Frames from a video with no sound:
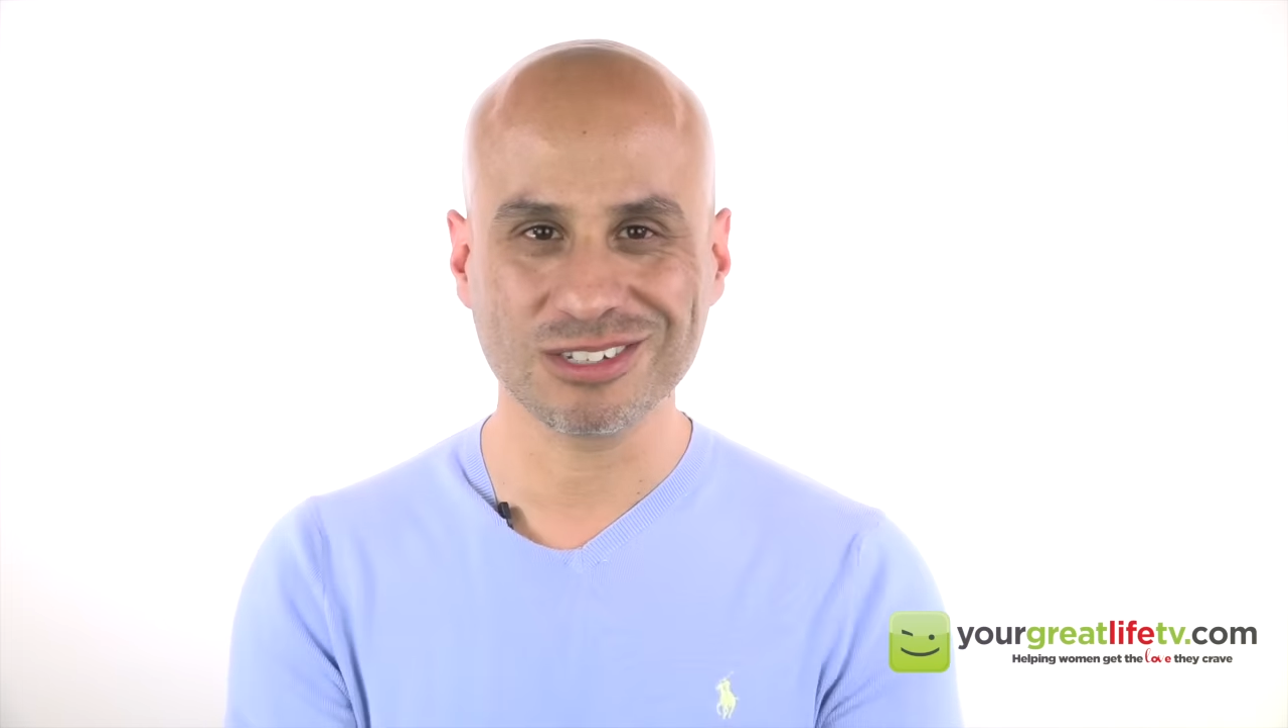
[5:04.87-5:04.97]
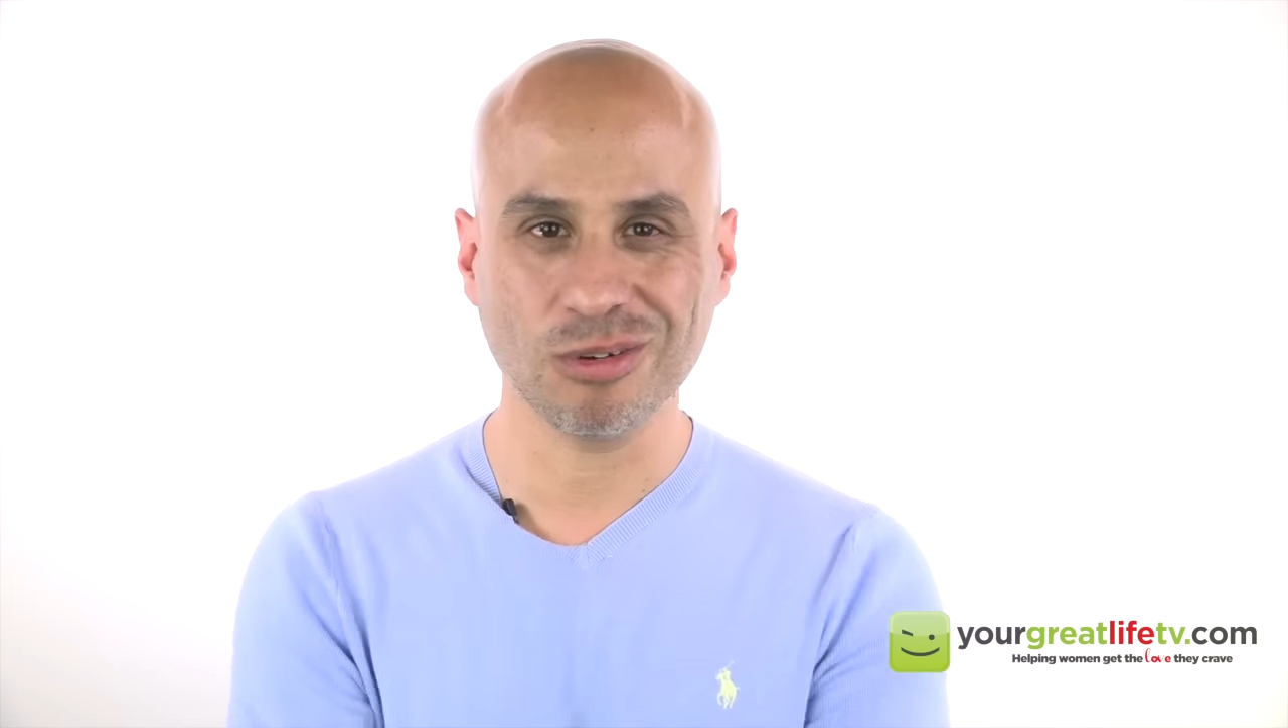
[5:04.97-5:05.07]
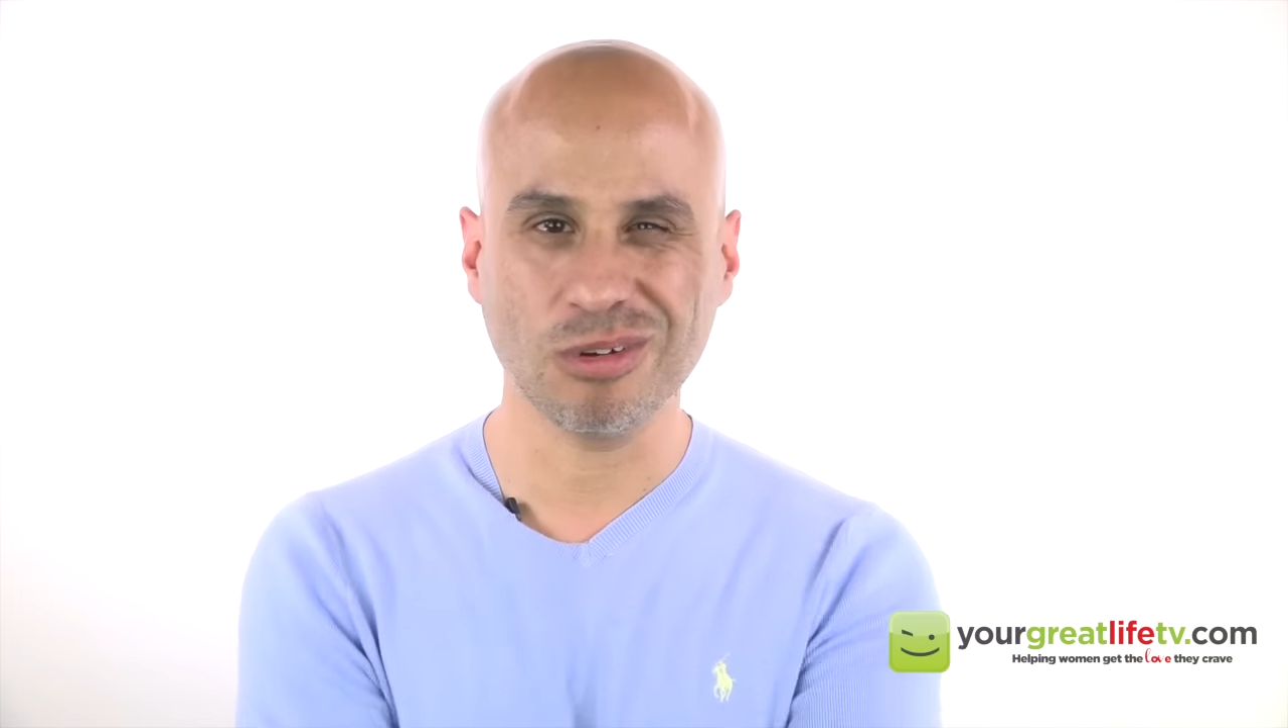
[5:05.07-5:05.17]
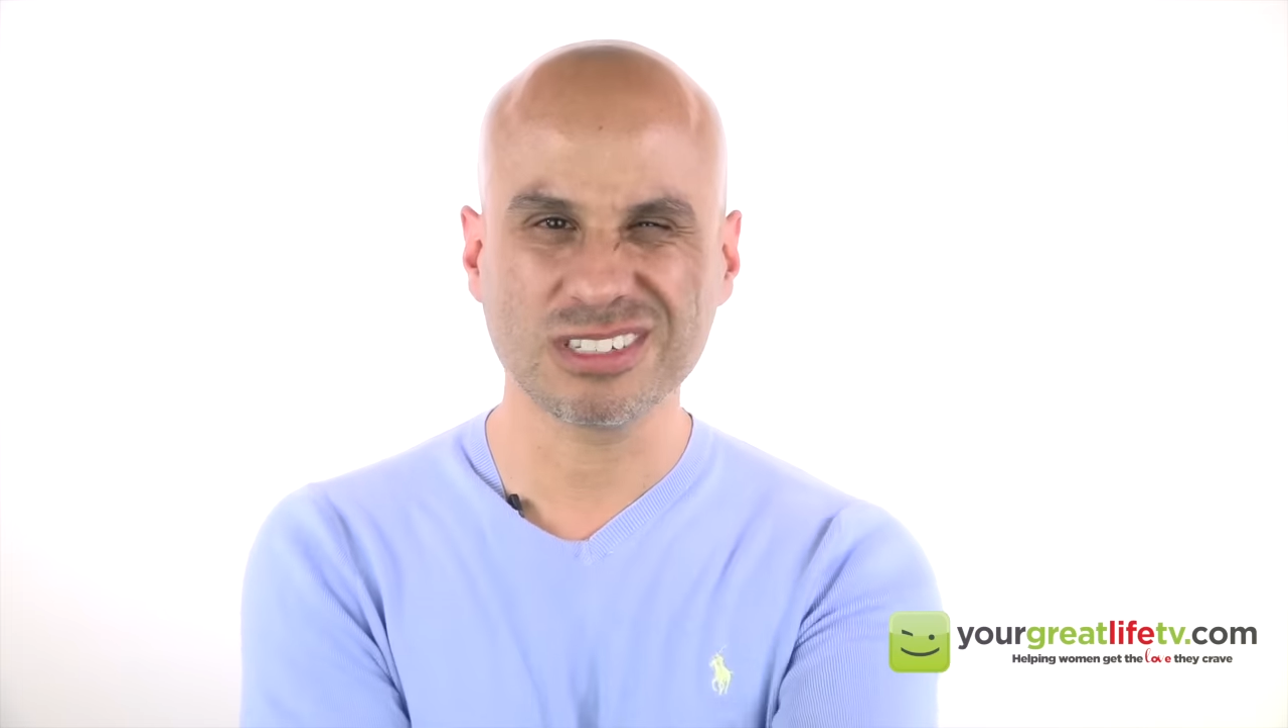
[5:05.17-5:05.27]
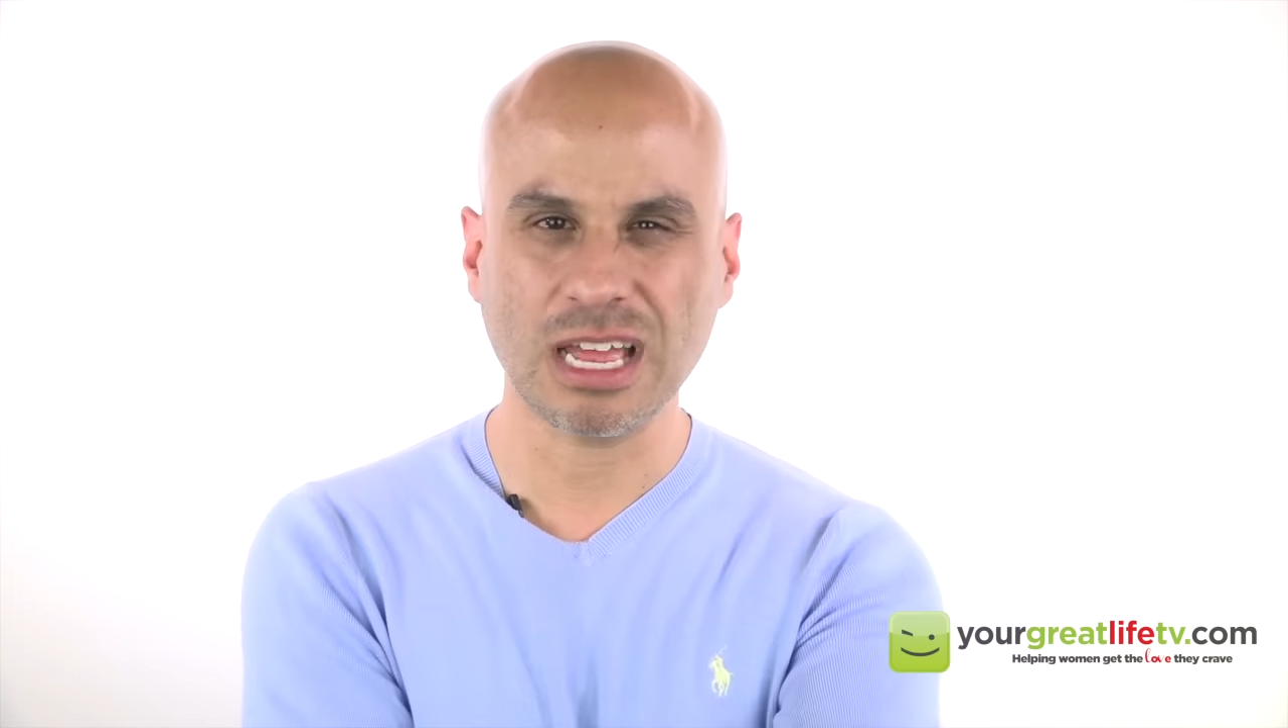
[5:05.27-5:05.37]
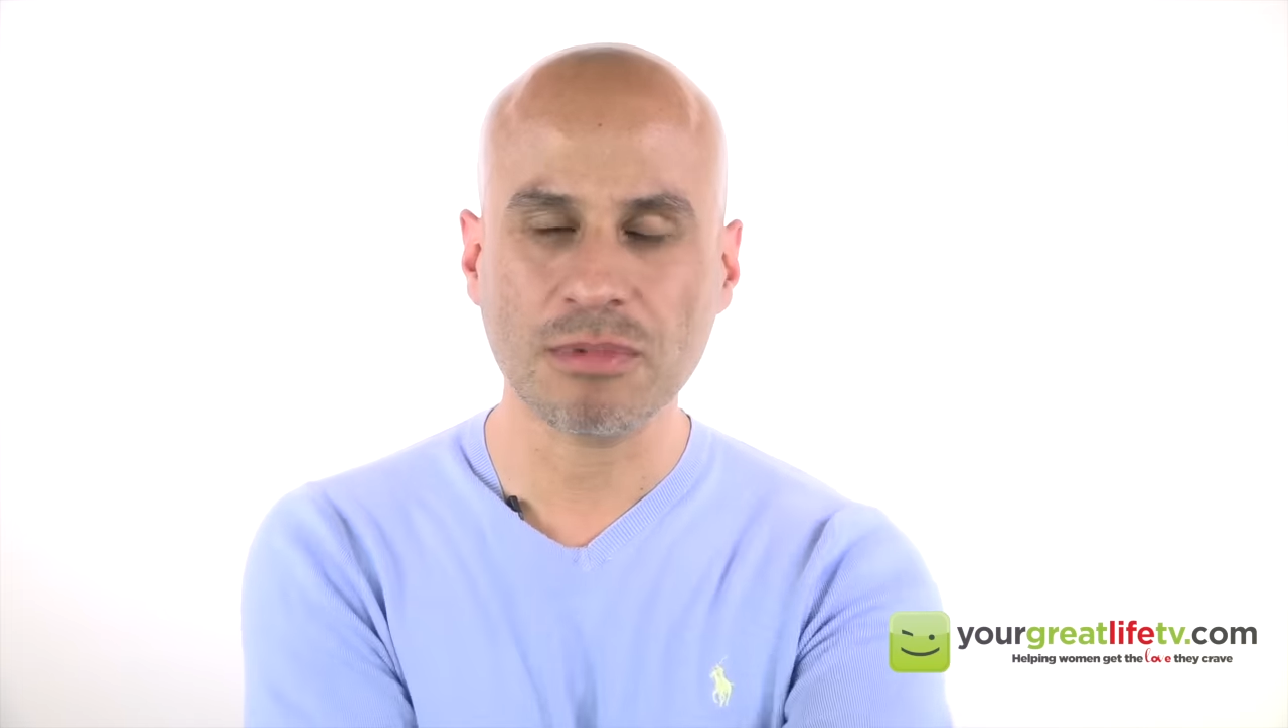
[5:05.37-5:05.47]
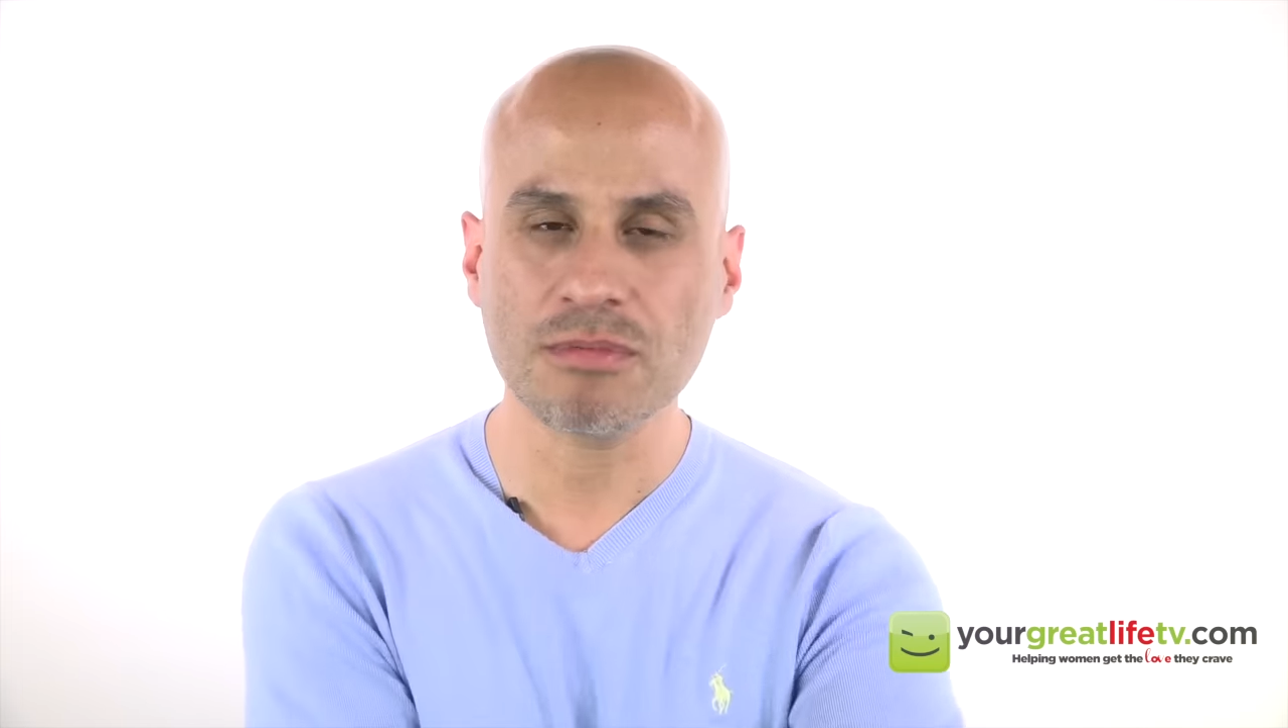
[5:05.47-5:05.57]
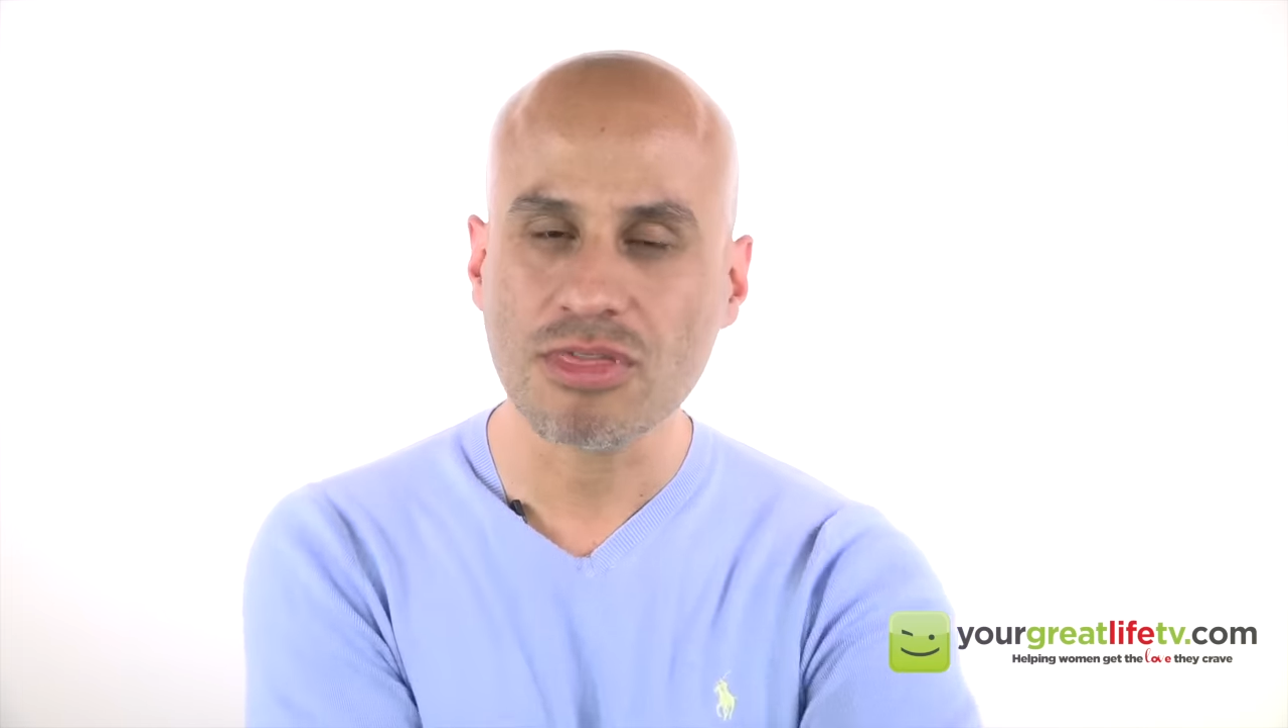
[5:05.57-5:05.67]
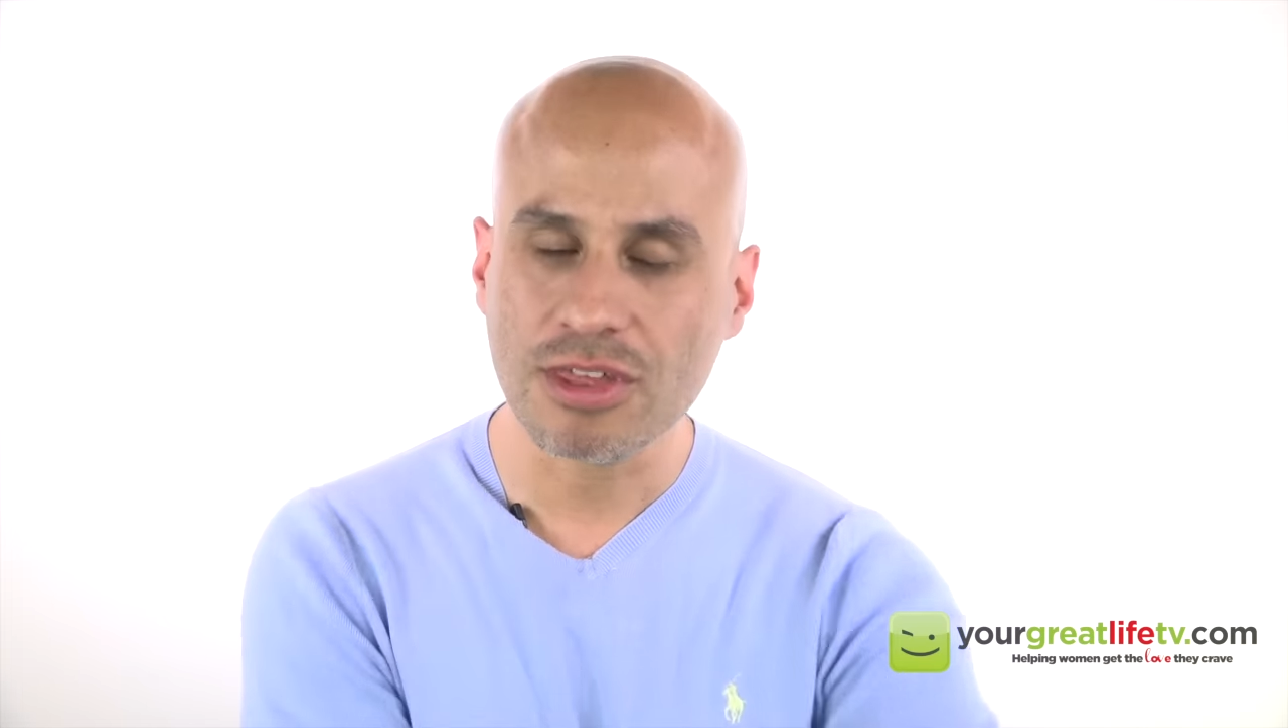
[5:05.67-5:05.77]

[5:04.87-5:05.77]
So step number